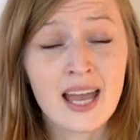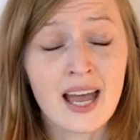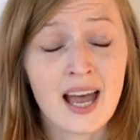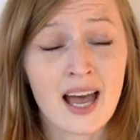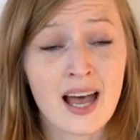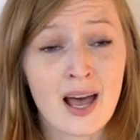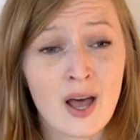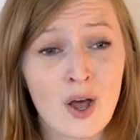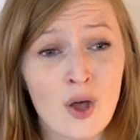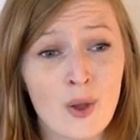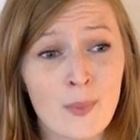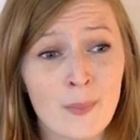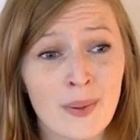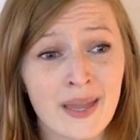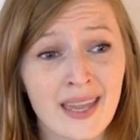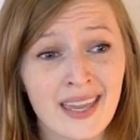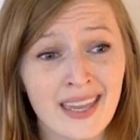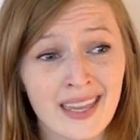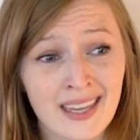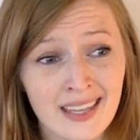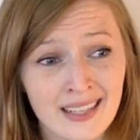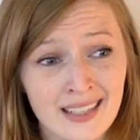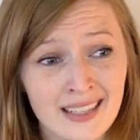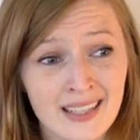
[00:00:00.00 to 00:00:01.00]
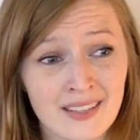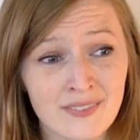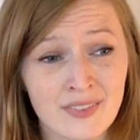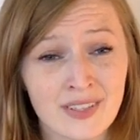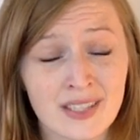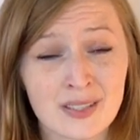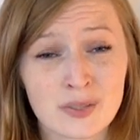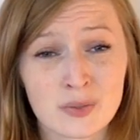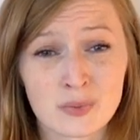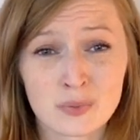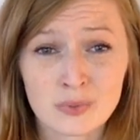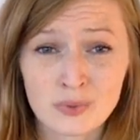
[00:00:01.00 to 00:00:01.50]
Um, and if it
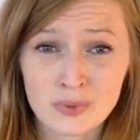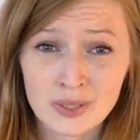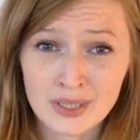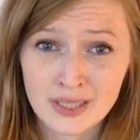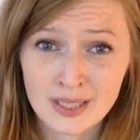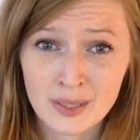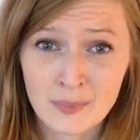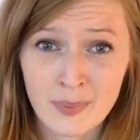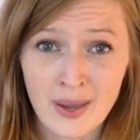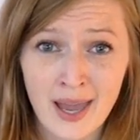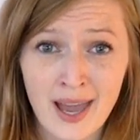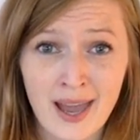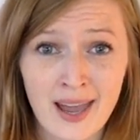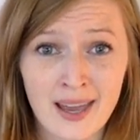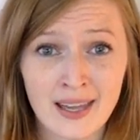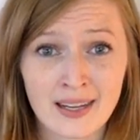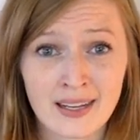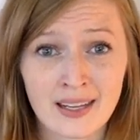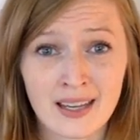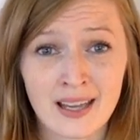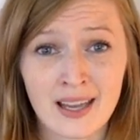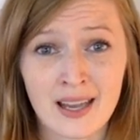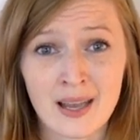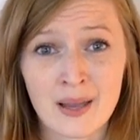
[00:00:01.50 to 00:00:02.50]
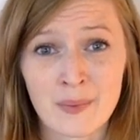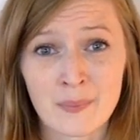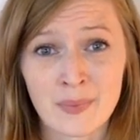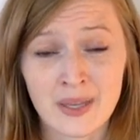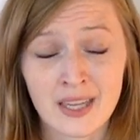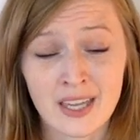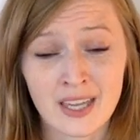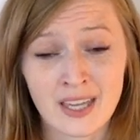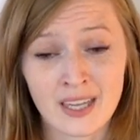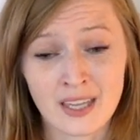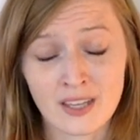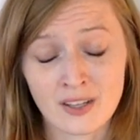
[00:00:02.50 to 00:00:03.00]
gets really bad, um,
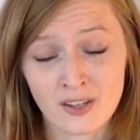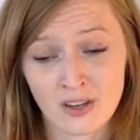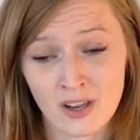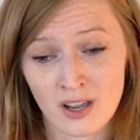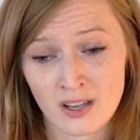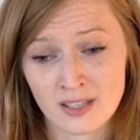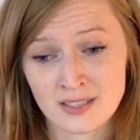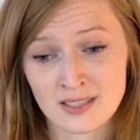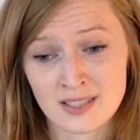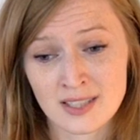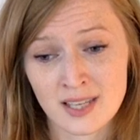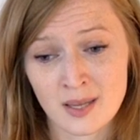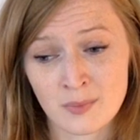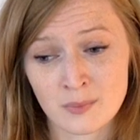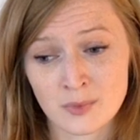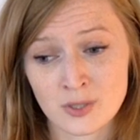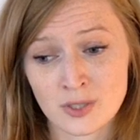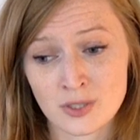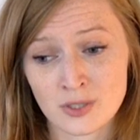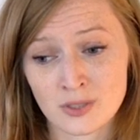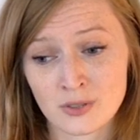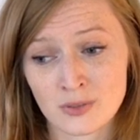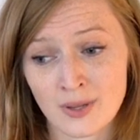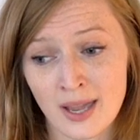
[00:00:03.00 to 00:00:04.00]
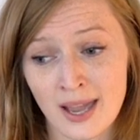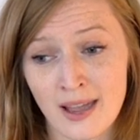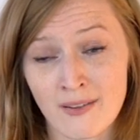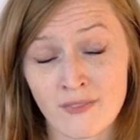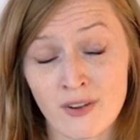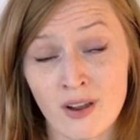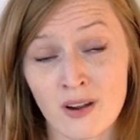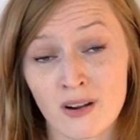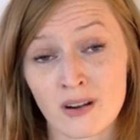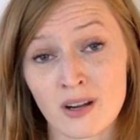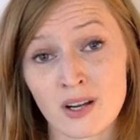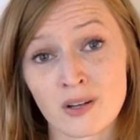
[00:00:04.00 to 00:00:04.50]
it can cause them to have
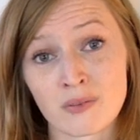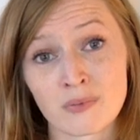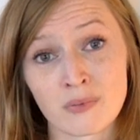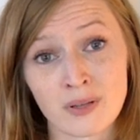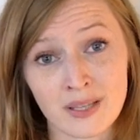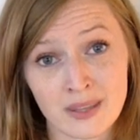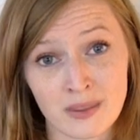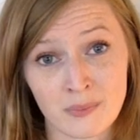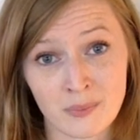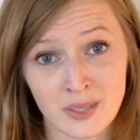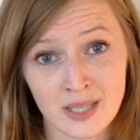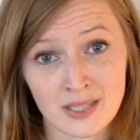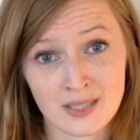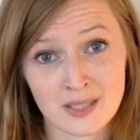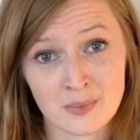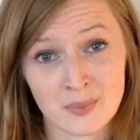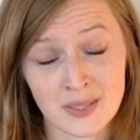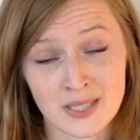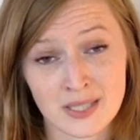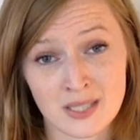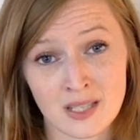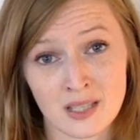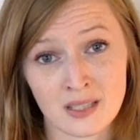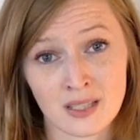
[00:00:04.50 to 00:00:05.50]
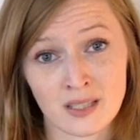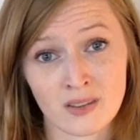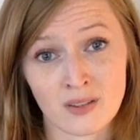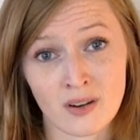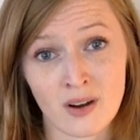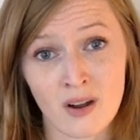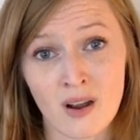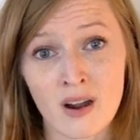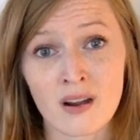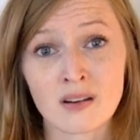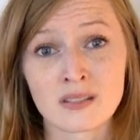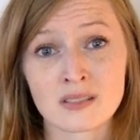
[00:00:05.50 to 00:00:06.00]
heart arrhythmias. Basically, their
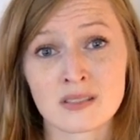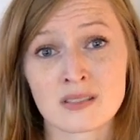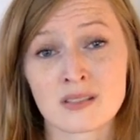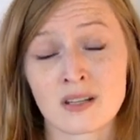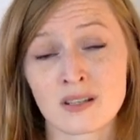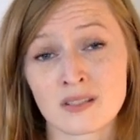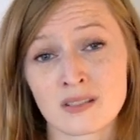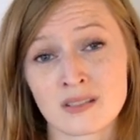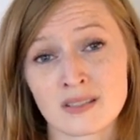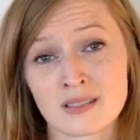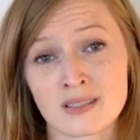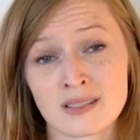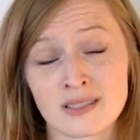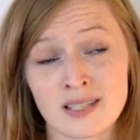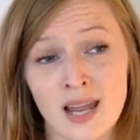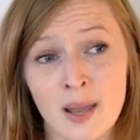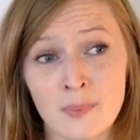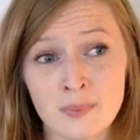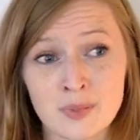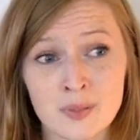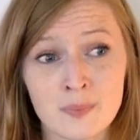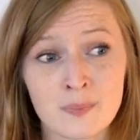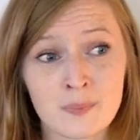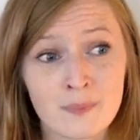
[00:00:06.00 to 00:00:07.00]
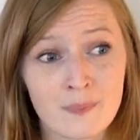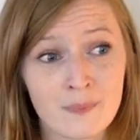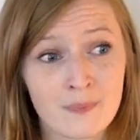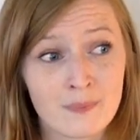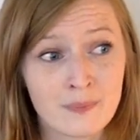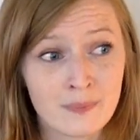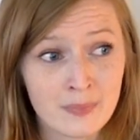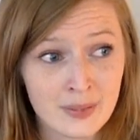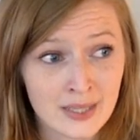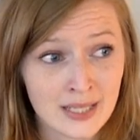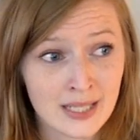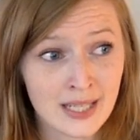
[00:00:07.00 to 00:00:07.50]
heart start, stops
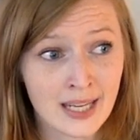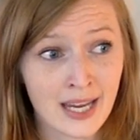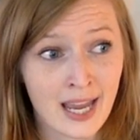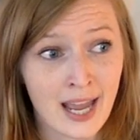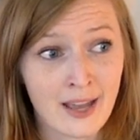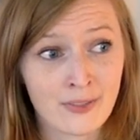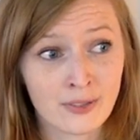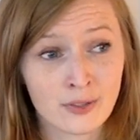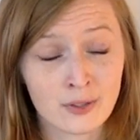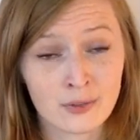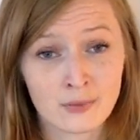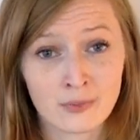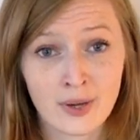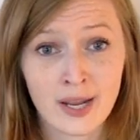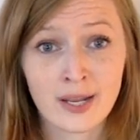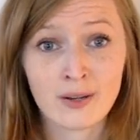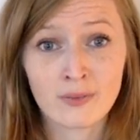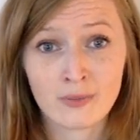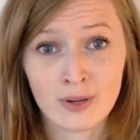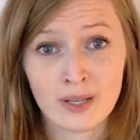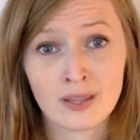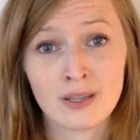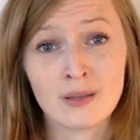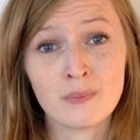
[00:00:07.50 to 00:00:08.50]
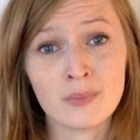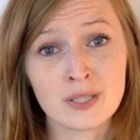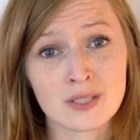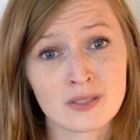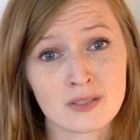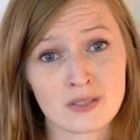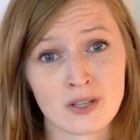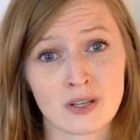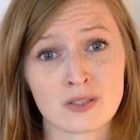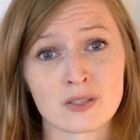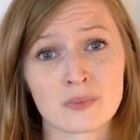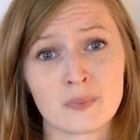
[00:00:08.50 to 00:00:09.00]
beating at the right rhythm and
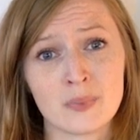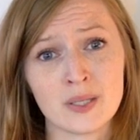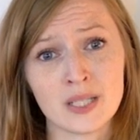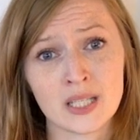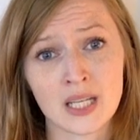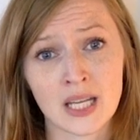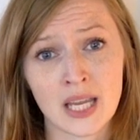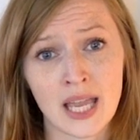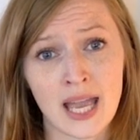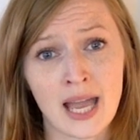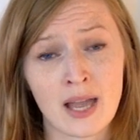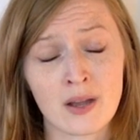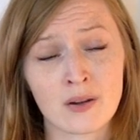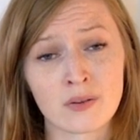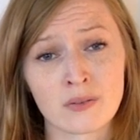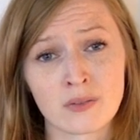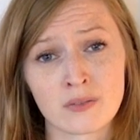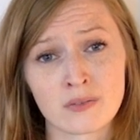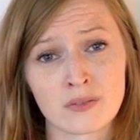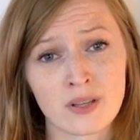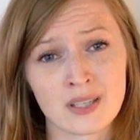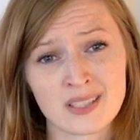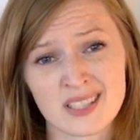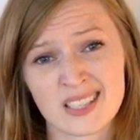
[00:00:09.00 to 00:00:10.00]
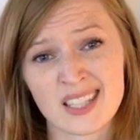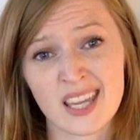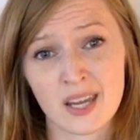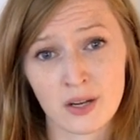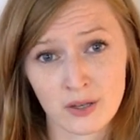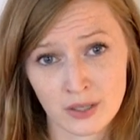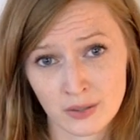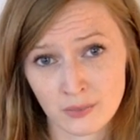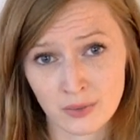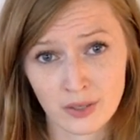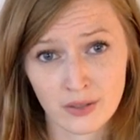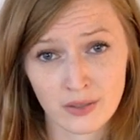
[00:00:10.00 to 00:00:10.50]
starts beating at a
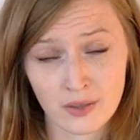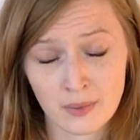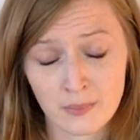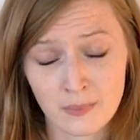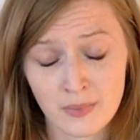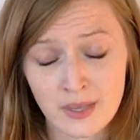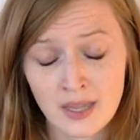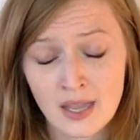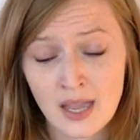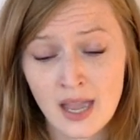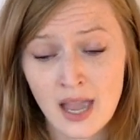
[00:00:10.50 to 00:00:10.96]
scary rhythm.